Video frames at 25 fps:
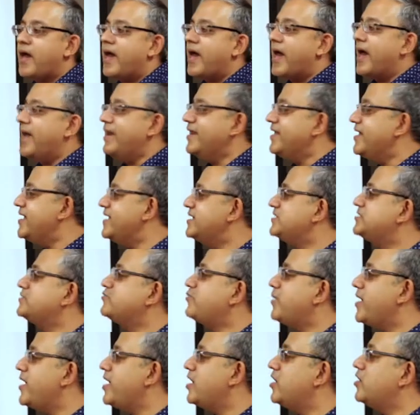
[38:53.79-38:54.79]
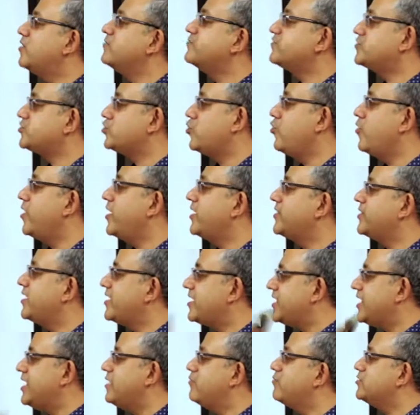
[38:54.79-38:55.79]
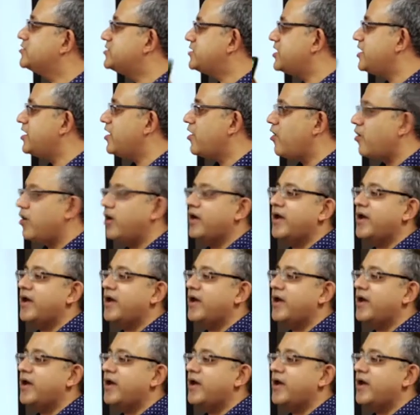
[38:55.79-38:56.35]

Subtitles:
And his way of showing that he was the